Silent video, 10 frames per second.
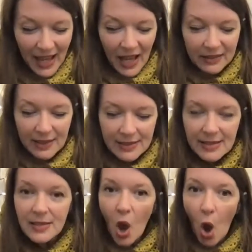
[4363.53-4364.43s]
This
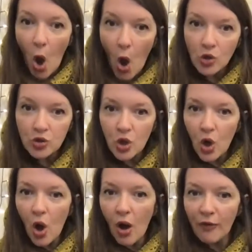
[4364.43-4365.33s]
is hot
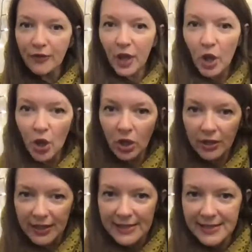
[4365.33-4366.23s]
off the hook,
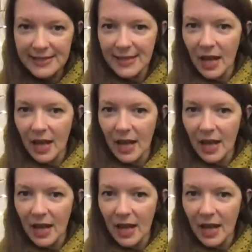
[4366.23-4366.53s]
this.